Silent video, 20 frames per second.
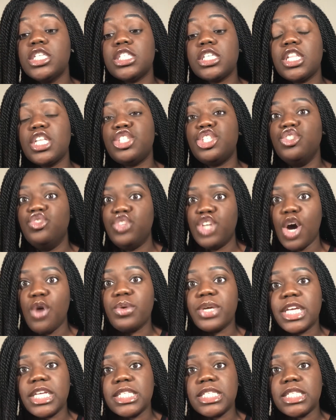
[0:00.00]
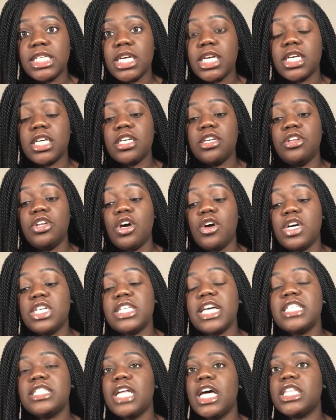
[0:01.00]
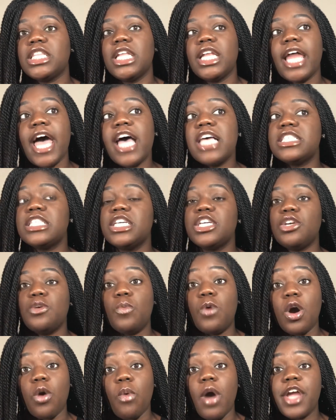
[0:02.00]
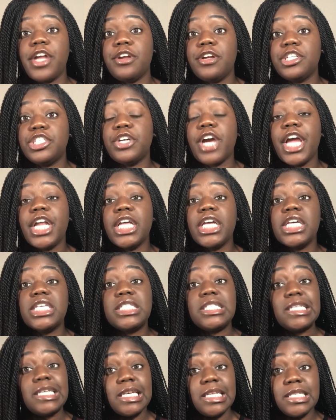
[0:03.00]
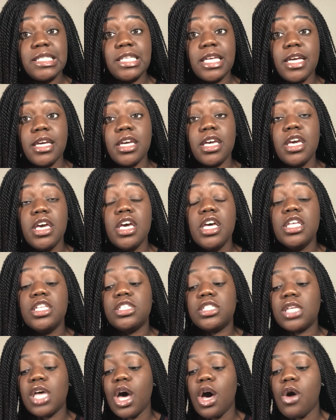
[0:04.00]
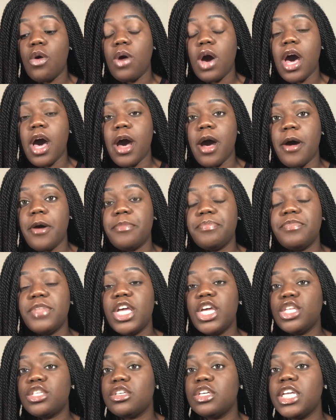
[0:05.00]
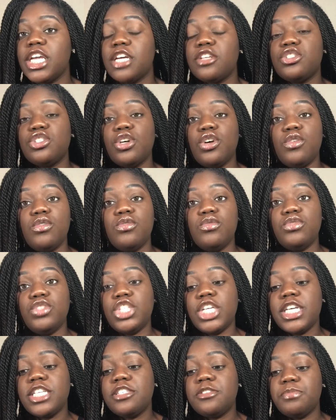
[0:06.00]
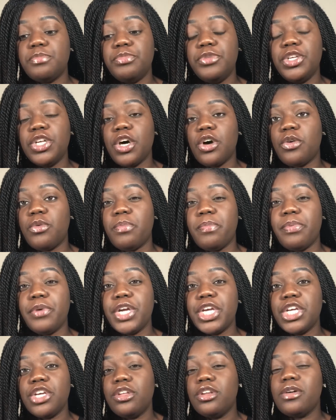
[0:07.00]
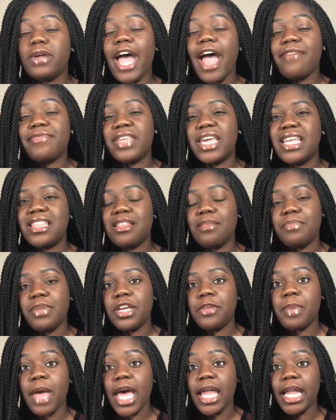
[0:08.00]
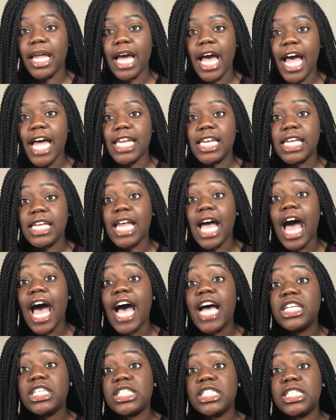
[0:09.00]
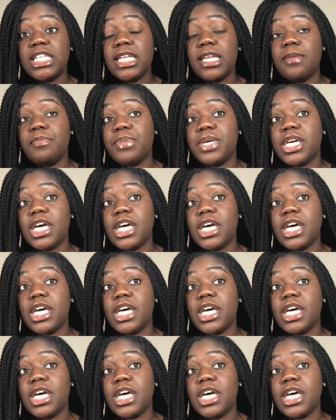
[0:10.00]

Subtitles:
so that you don't get sick, because that's like the last thing you want while you're in training is to get sick. So, so just, you don't have to get the big pack like I did. I just did it